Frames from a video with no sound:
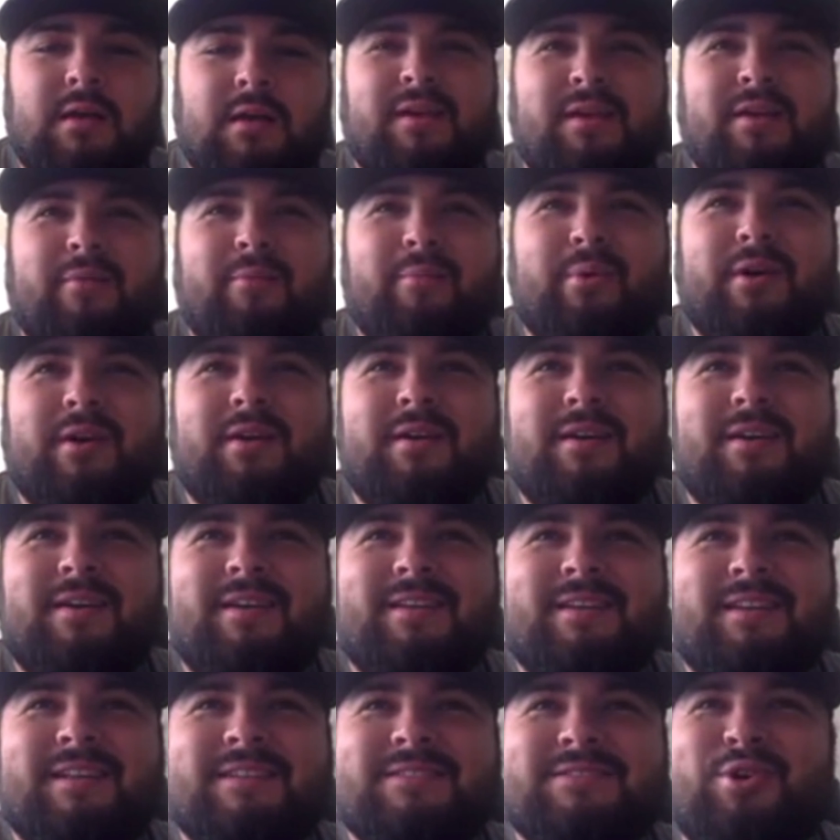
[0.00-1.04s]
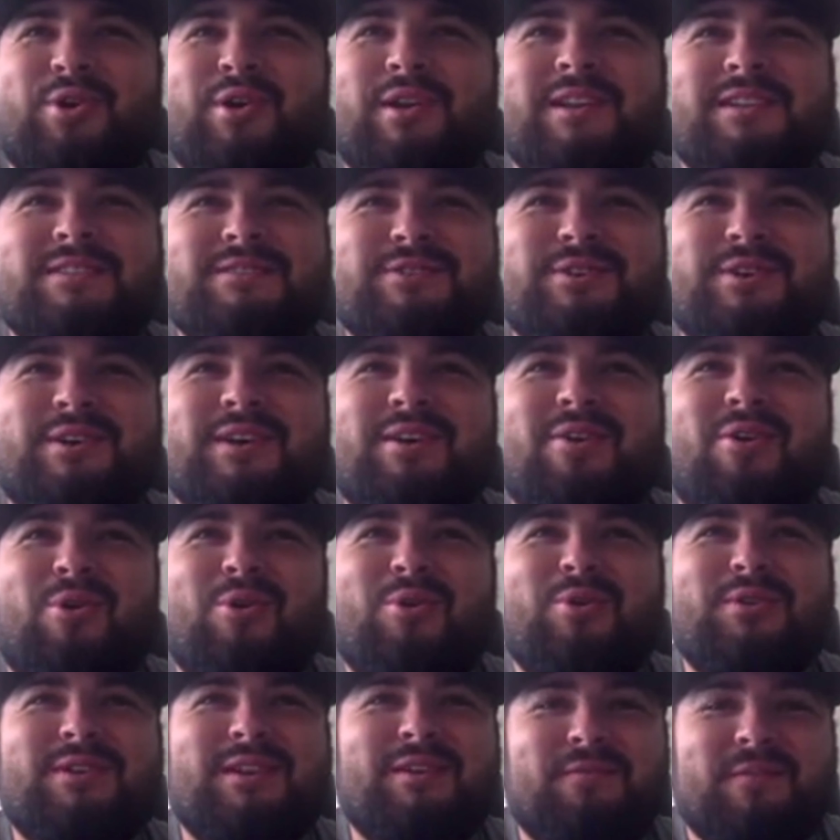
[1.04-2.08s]
But it's going into a
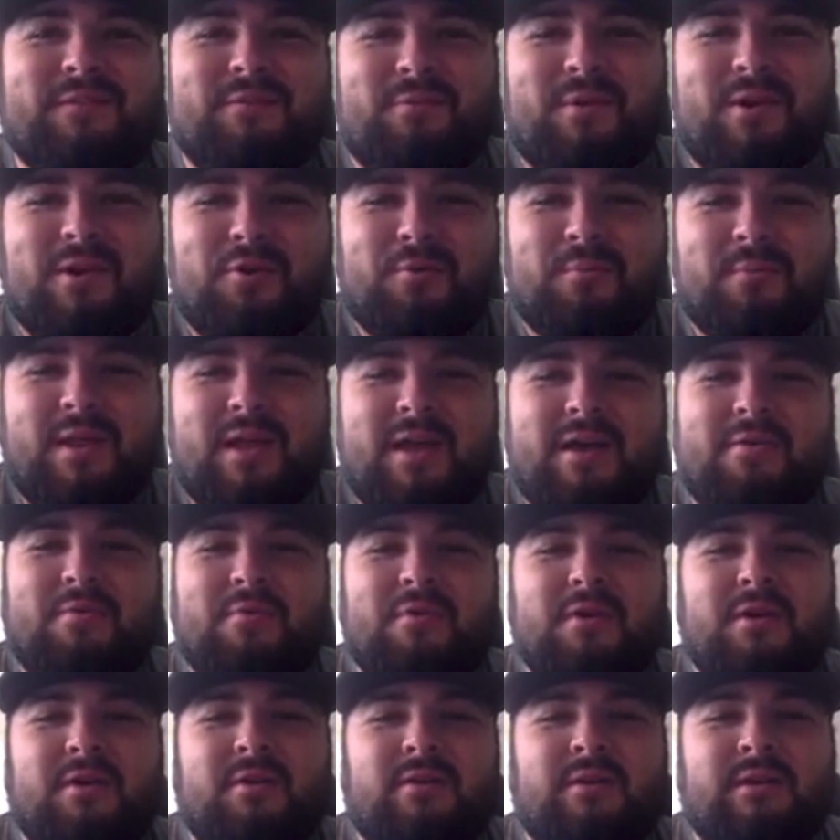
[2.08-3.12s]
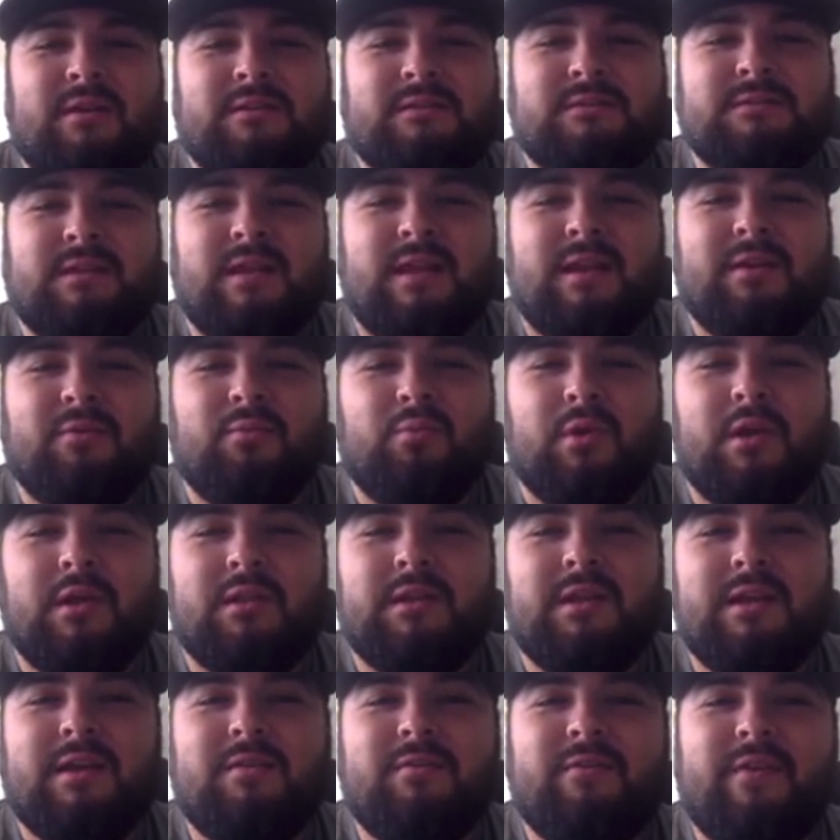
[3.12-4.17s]
whole different realm now where it's getting
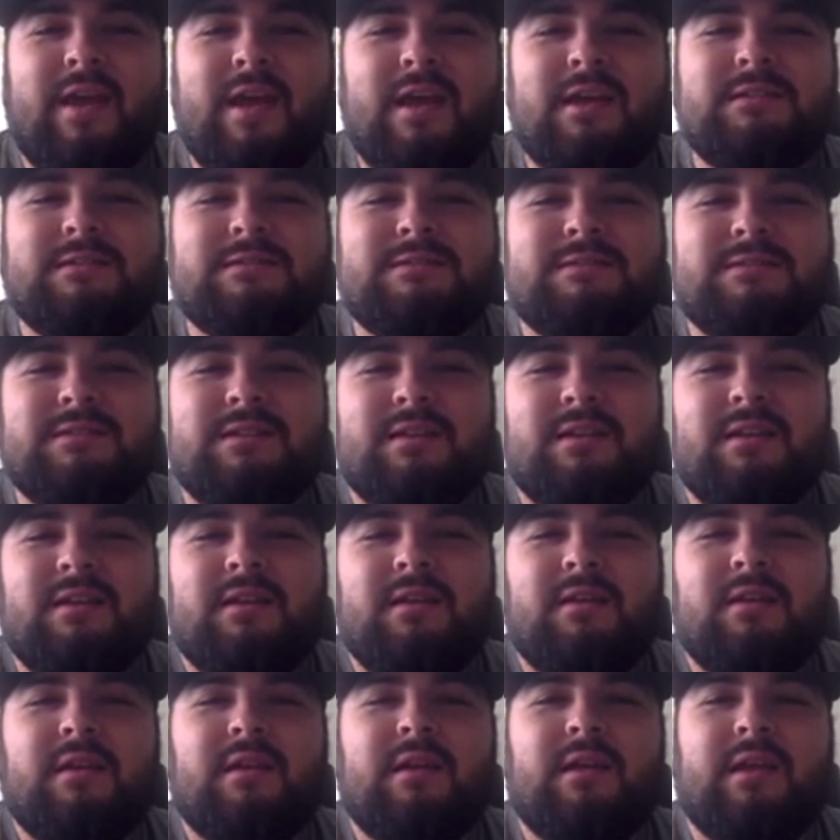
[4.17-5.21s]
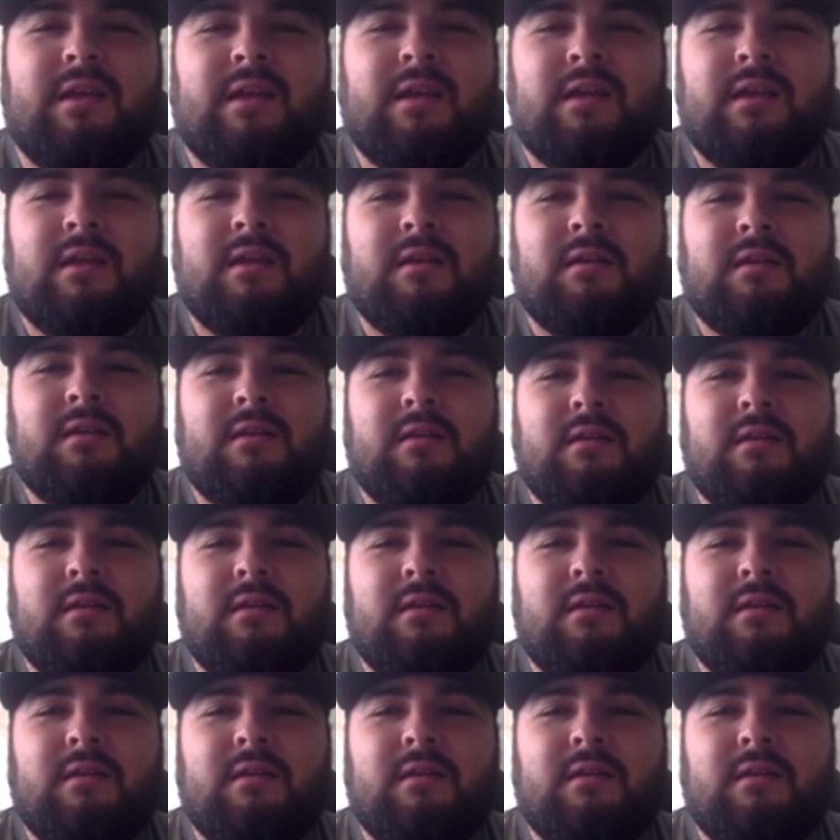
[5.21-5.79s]
really advanced. And,